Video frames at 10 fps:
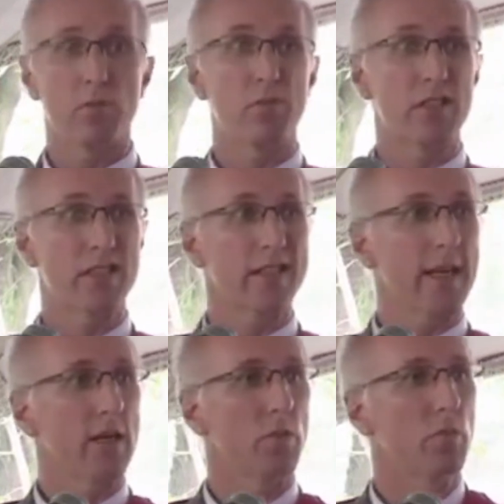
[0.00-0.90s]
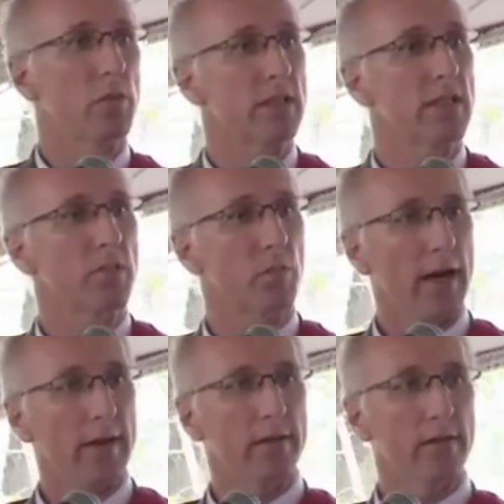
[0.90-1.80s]
sustainable business
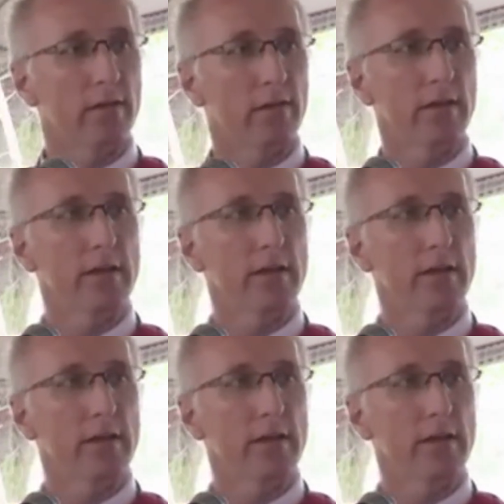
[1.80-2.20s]
practices,